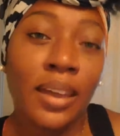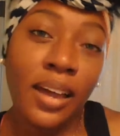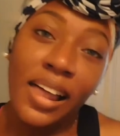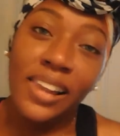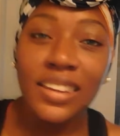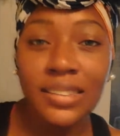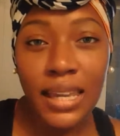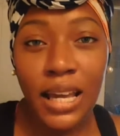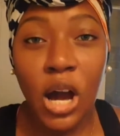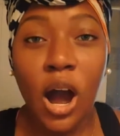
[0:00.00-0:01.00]

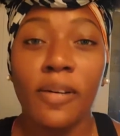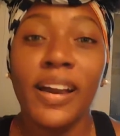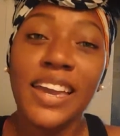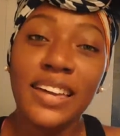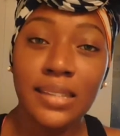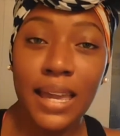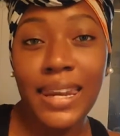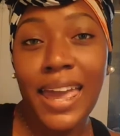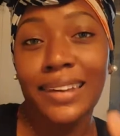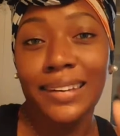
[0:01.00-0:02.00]
Alicia Cara is in
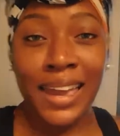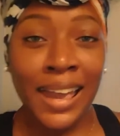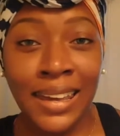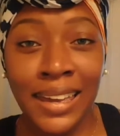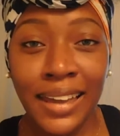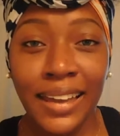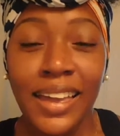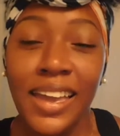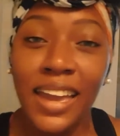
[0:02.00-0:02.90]
Atlanta